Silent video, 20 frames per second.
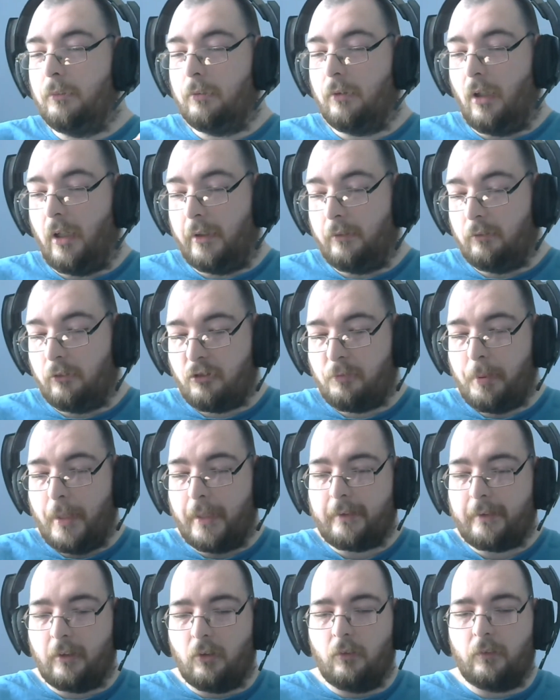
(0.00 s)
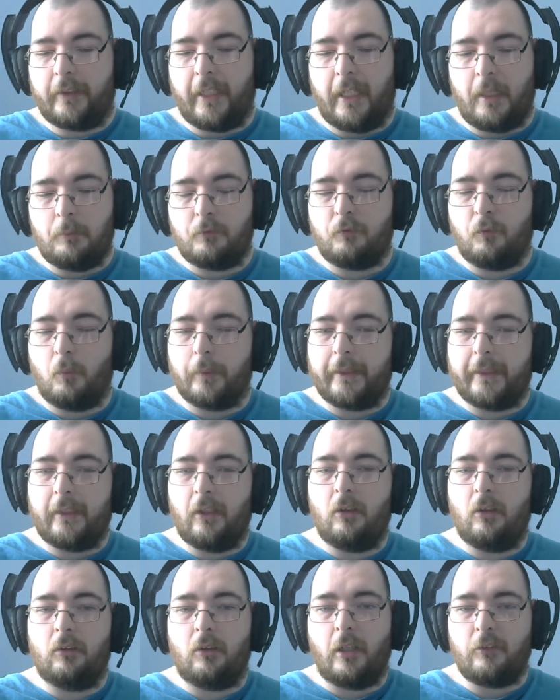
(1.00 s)
I respect a lot of games for what they
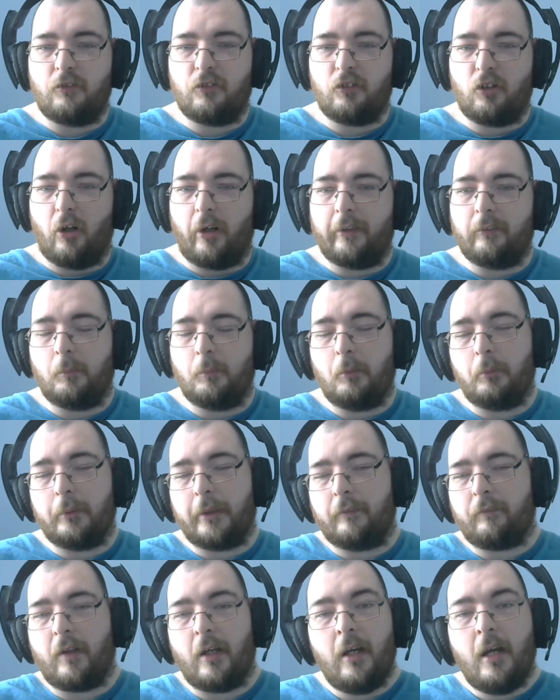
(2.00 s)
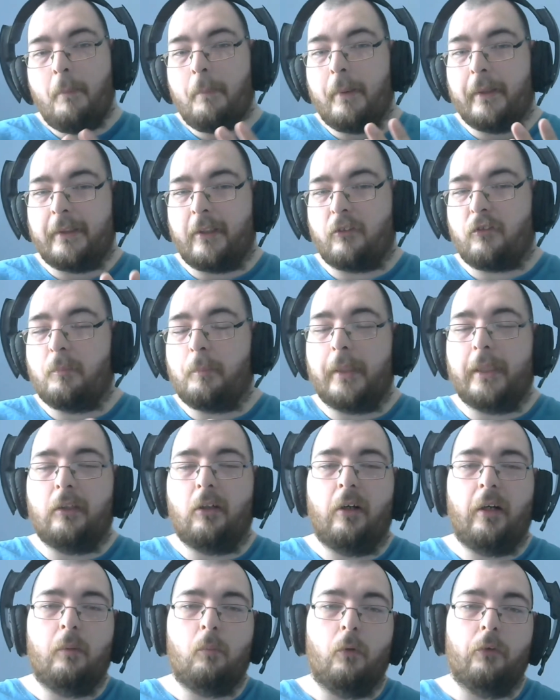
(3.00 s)
are, like Skyrim or whatever, but it doesn't mean that
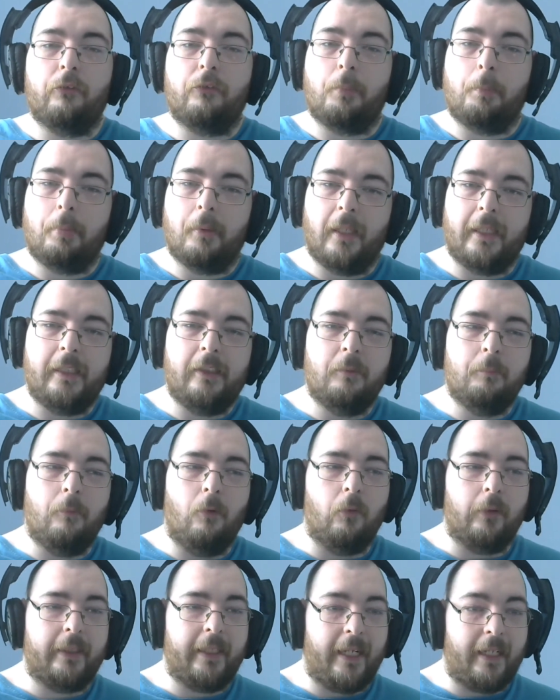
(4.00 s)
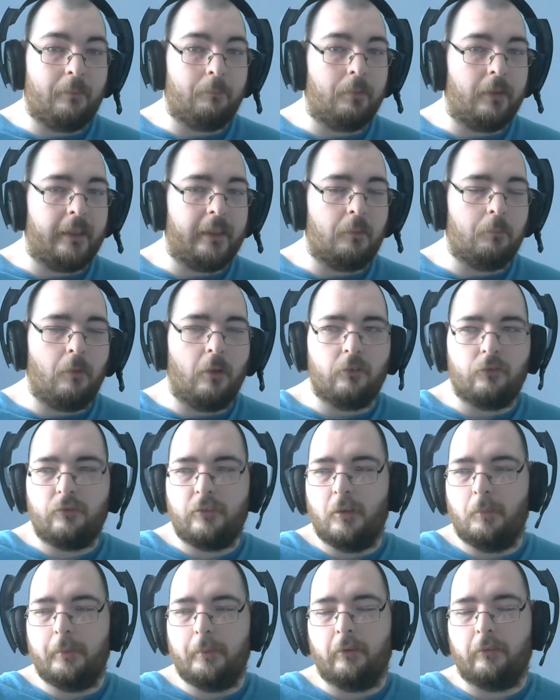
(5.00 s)
I want to play them or can play them. I'll
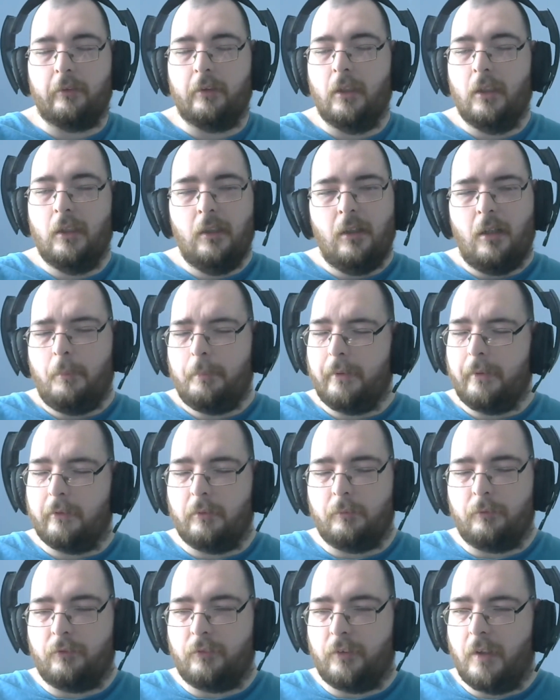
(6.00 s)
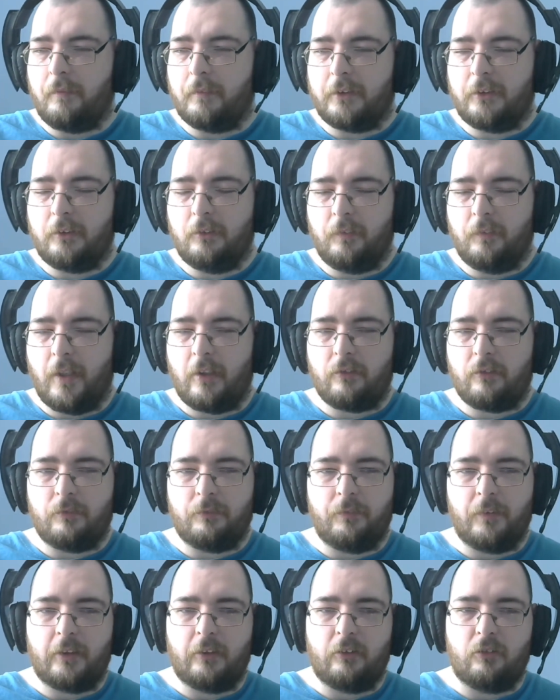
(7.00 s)
be on them forever.
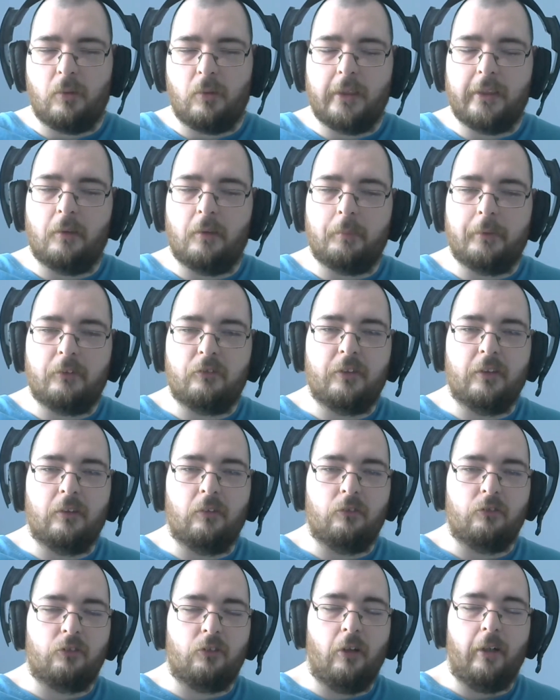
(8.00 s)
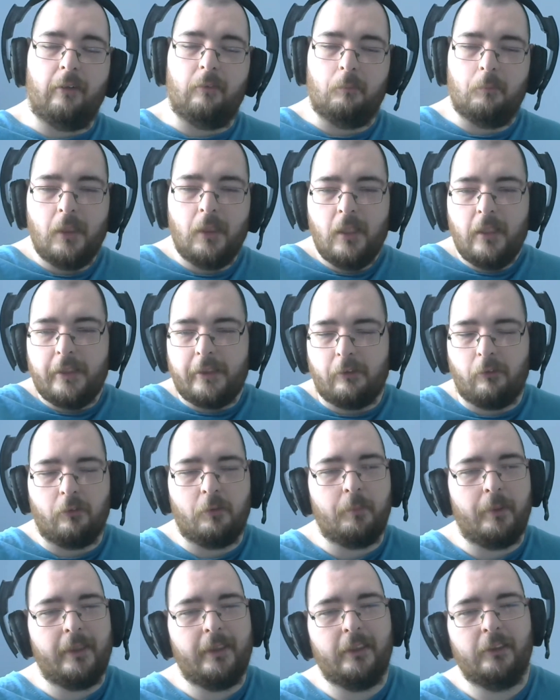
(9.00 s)
2020, I'll be still on Skyrim. You know what
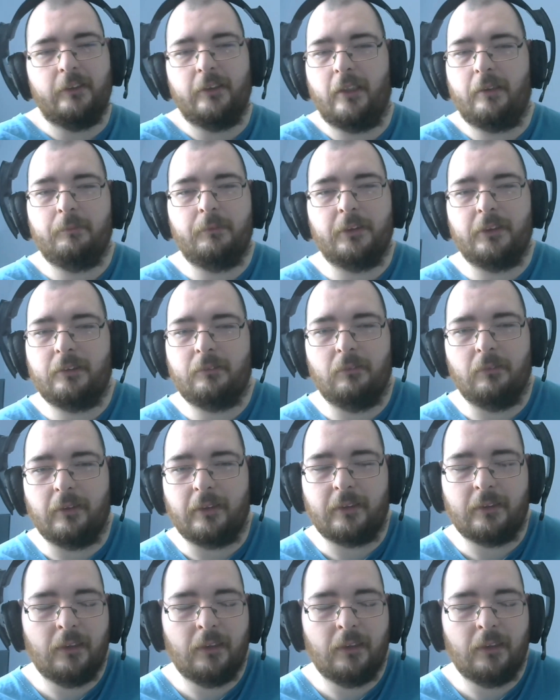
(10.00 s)
I mean? I'm just, ugh.